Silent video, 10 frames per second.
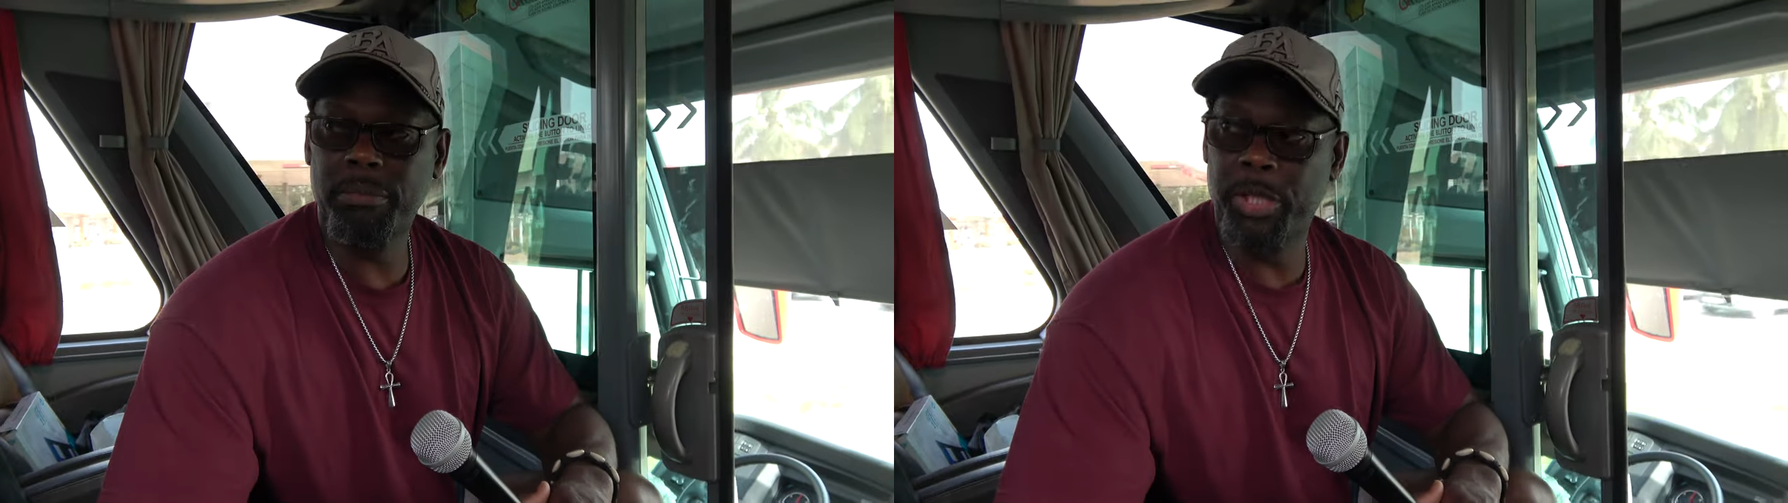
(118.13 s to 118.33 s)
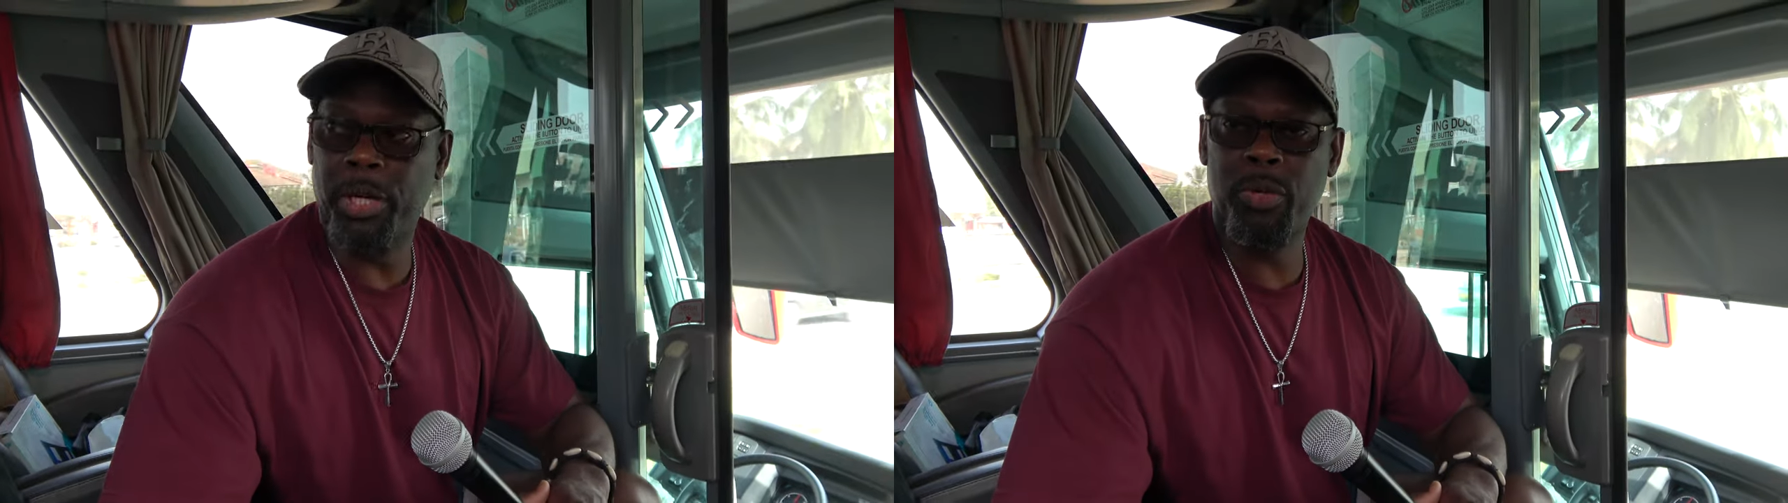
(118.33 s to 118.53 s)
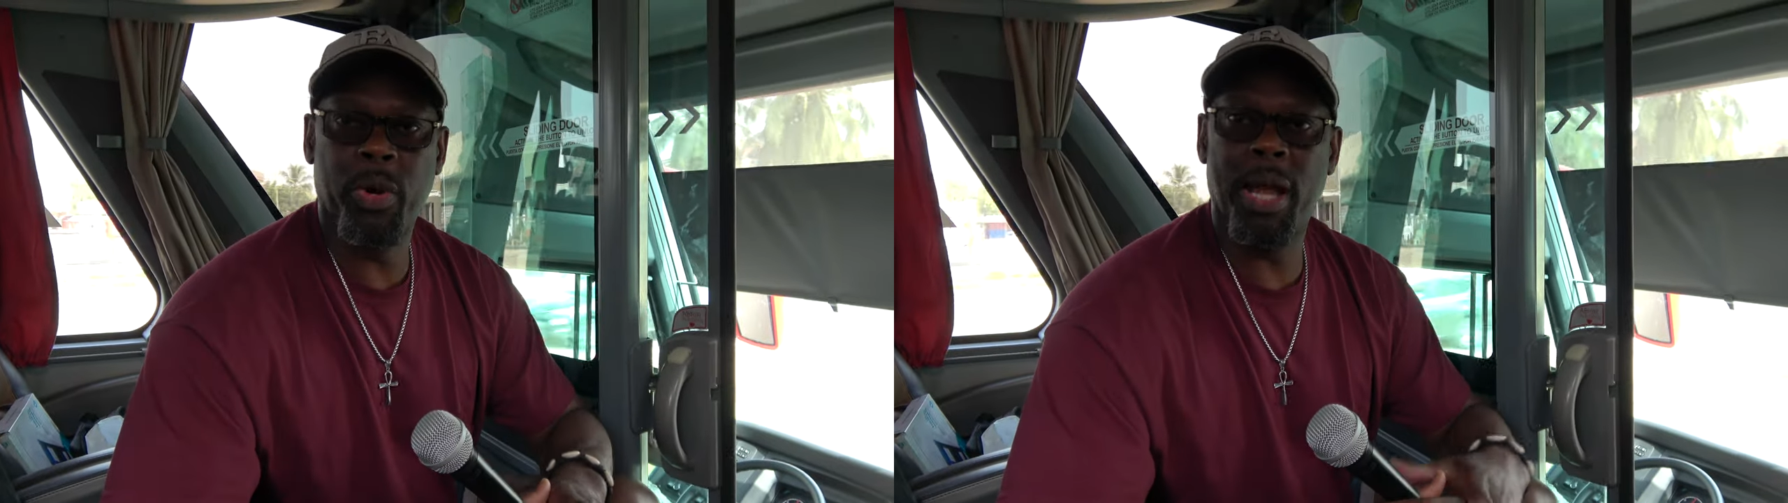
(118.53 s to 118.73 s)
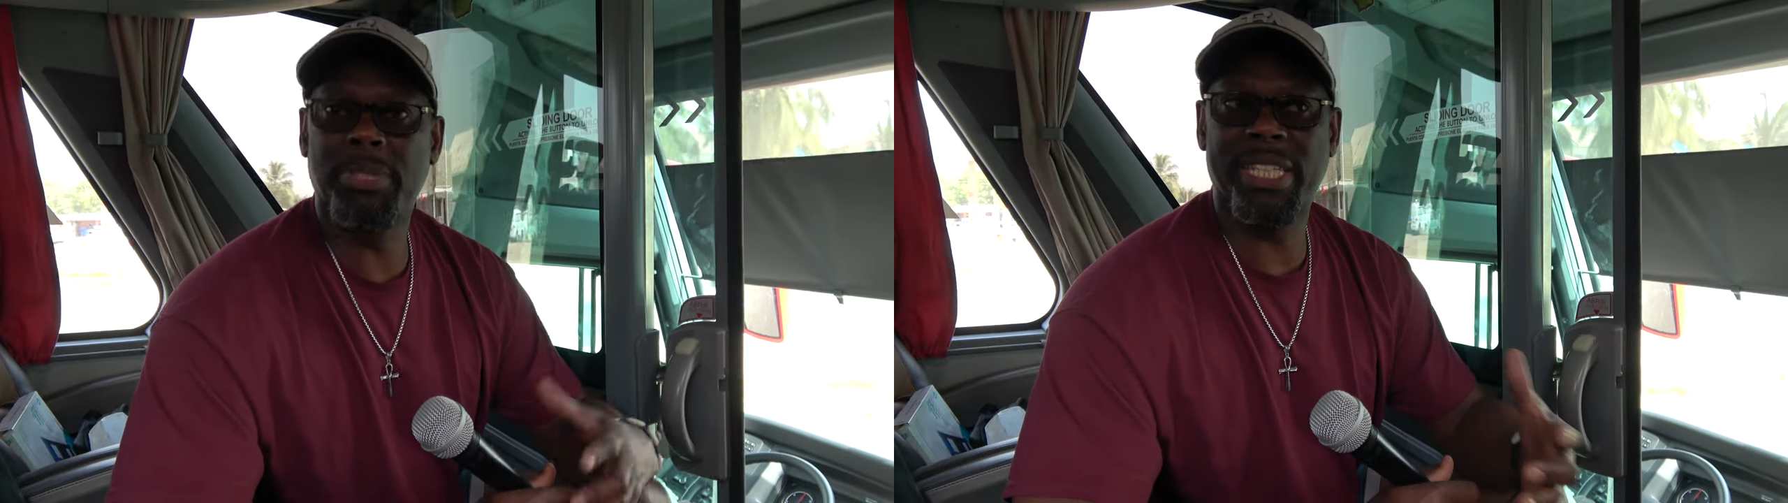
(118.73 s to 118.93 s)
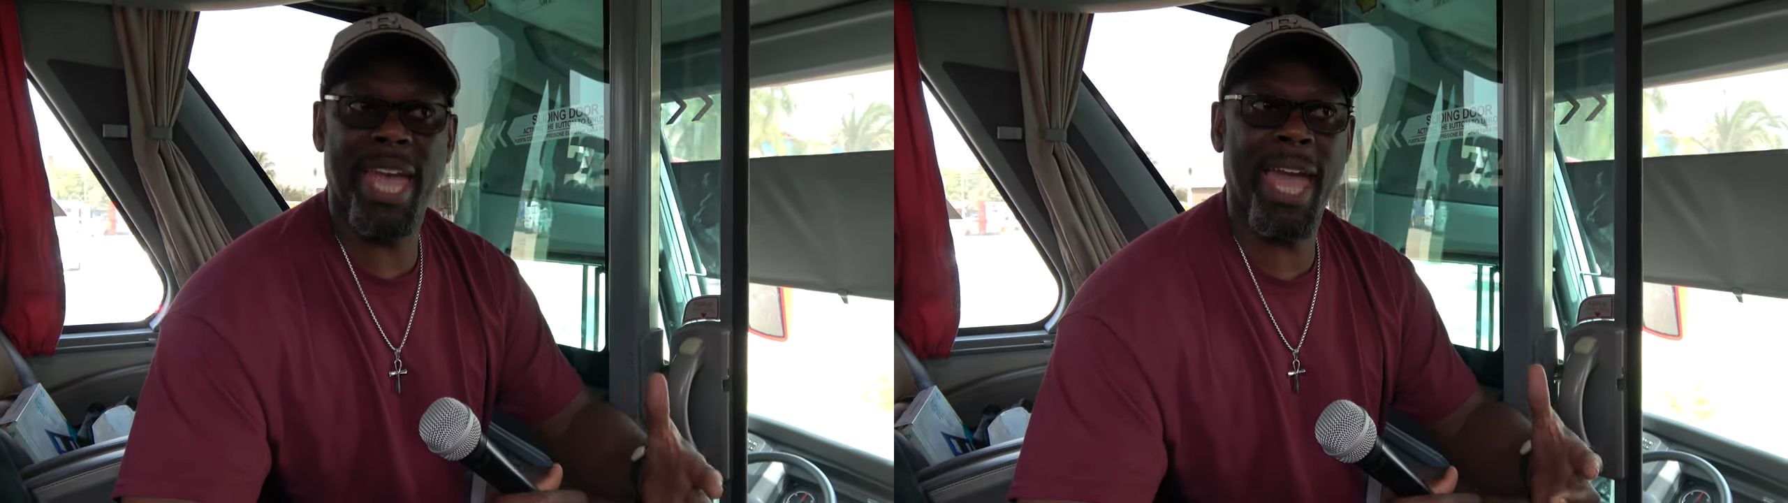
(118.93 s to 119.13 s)
you know, where I'm
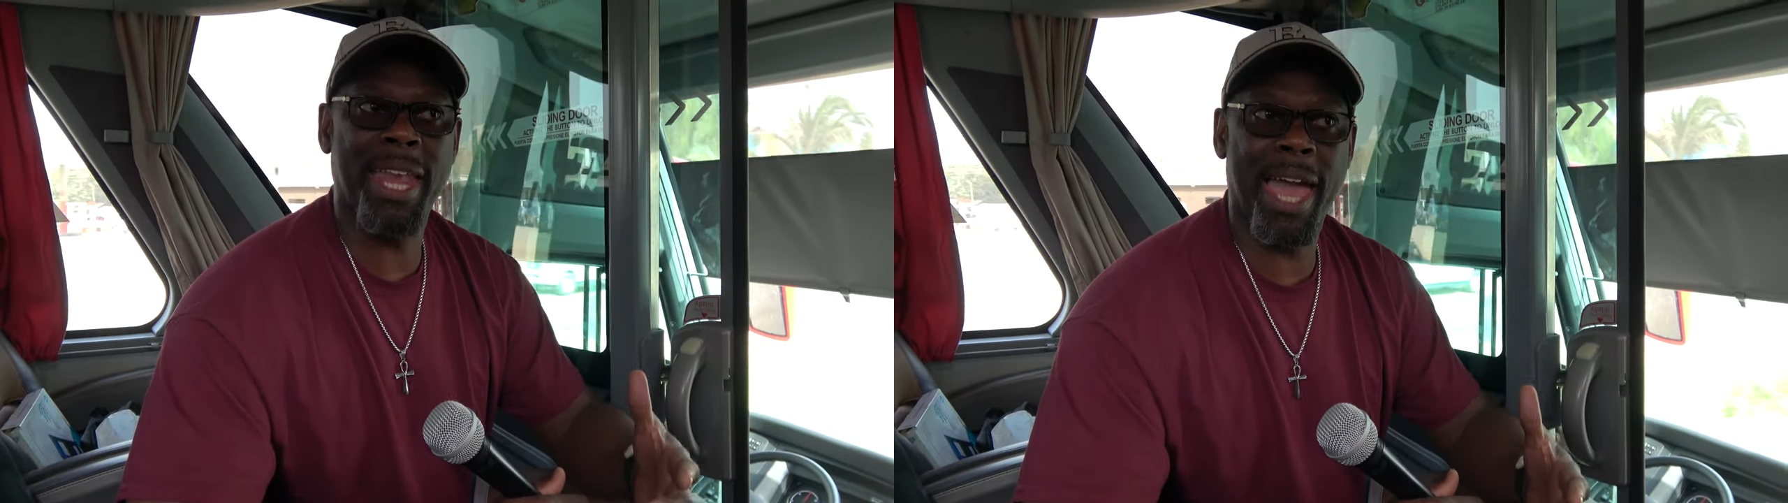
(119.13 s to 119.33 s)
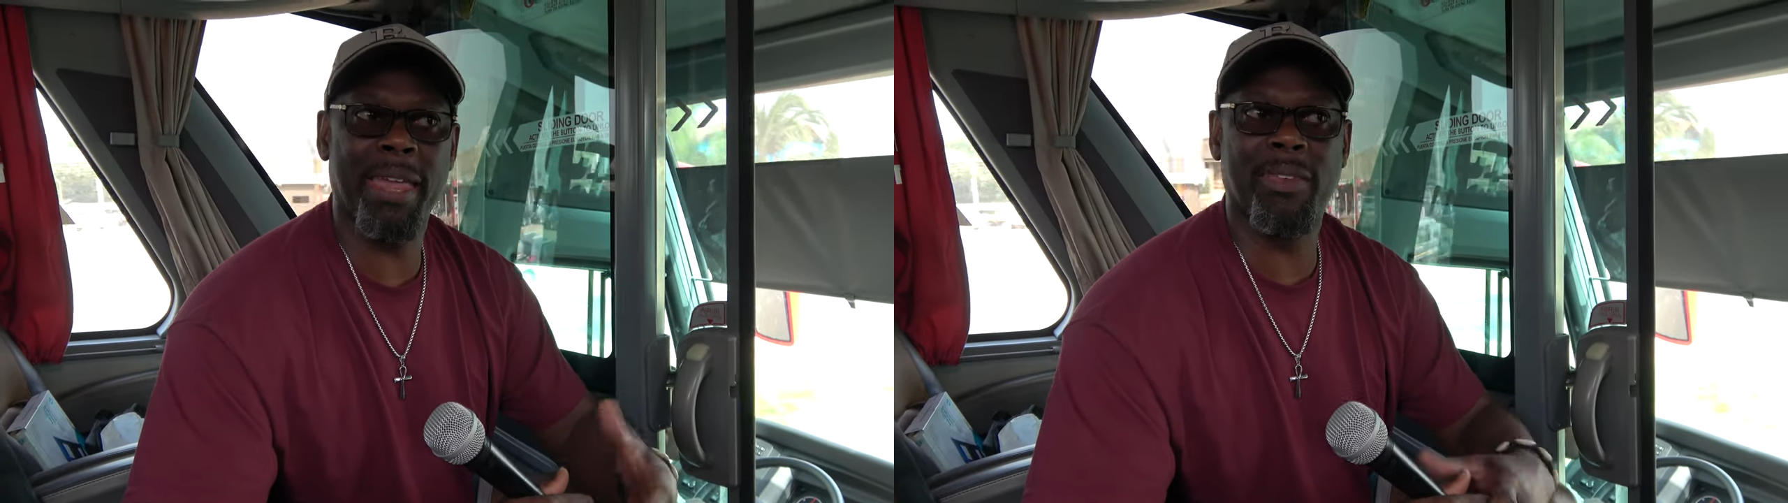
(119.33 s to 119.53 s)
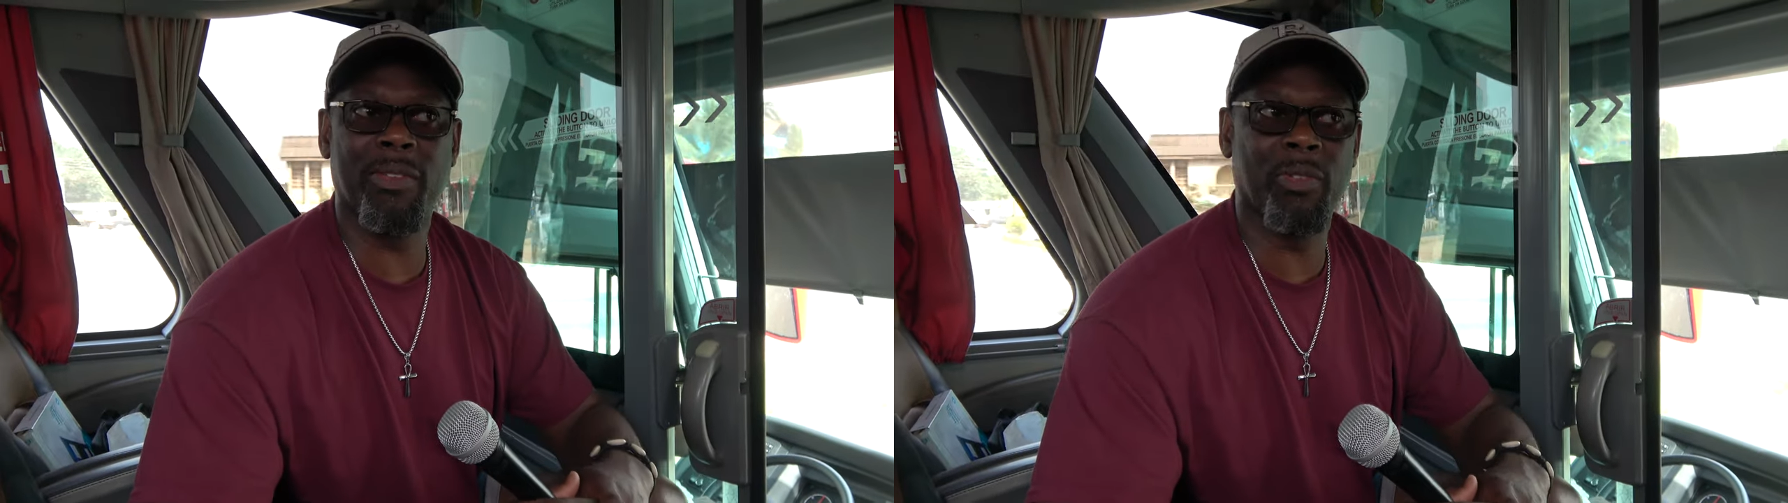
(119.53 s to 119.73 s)
staying at